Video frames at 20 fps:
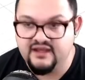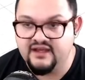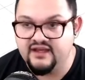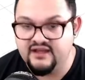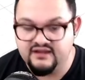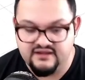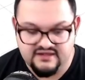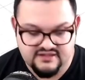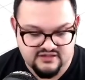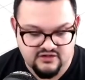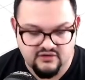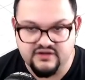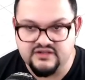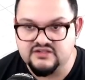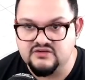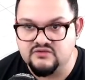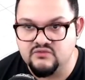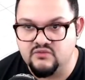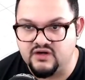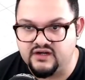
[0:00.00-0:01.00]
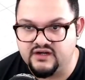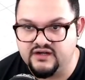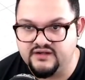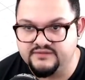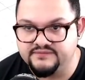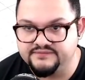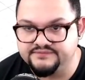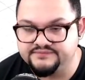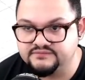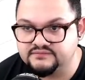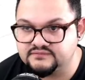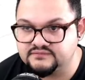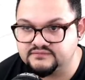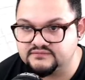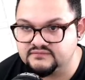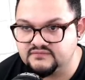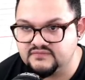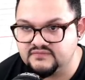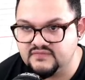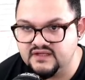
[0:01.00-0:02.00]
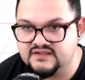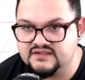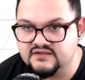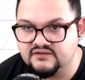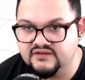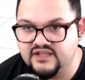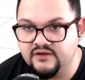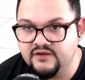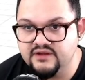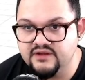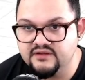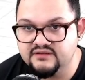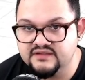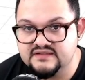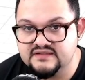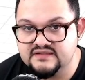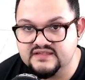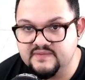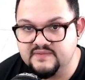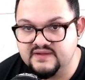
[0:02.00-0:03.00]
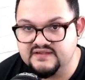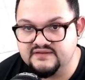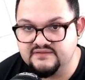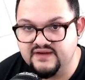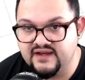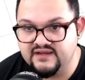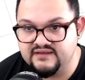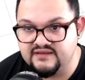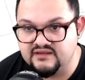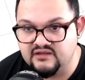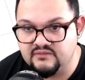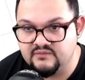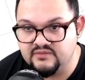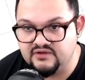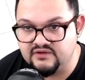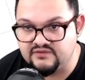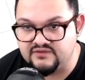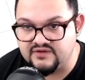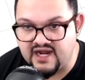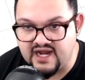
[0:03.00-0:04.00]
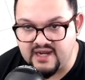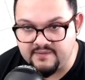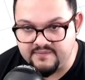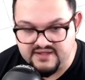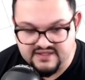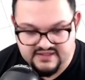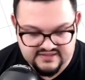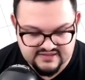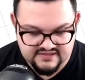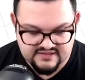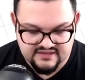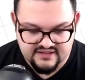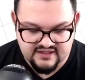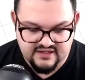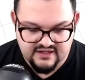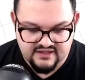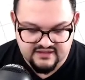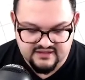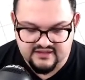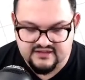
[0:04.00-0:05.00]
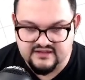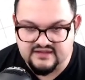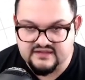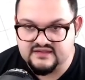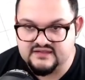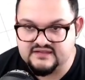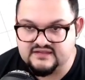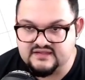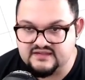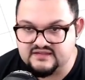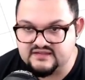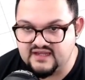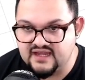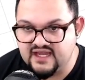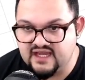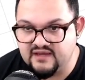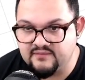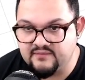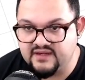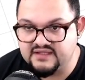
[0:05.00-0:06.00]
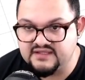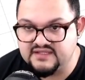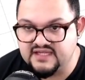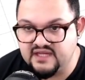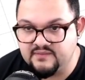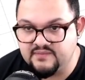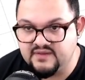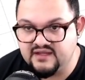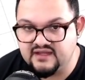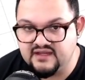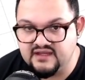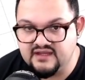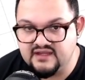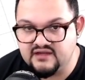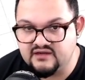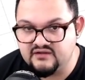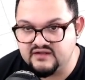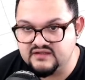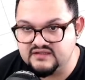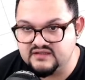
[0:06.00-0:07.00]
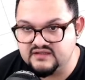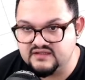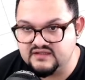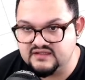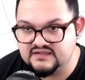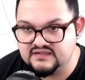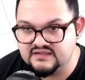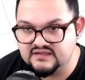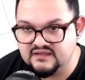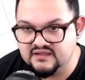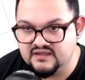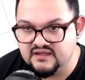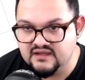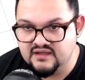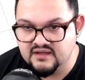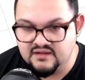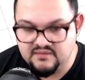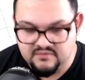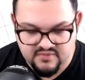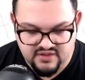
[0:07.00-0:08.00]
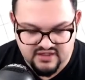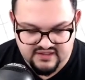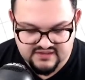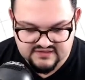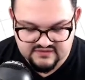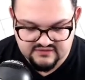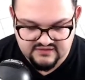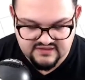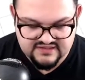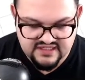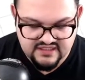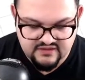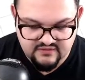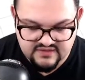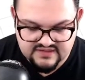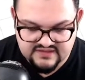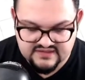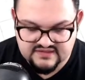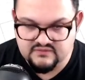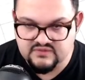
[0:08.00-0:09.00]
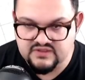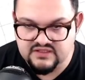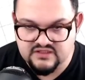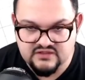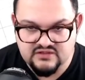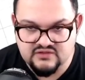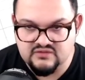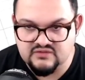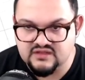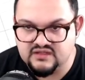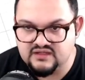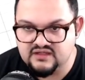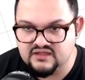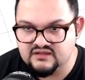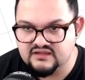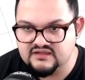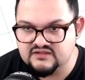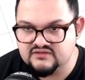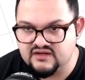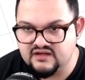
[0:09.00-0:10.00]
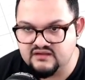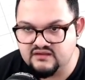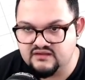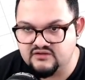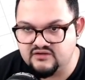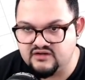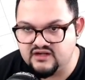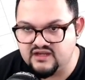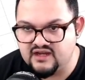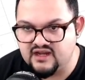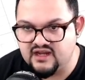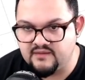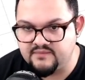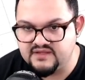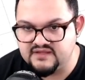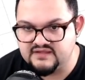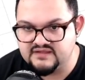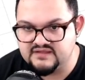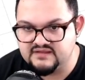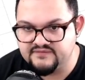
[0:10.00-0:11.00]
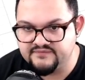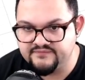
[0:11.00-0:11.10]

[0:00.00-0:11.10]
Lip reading: is going to work. So now we all need to specify the number of copies that this needs to have by typing it here into this box. So let's say we do, let's try 30 copies,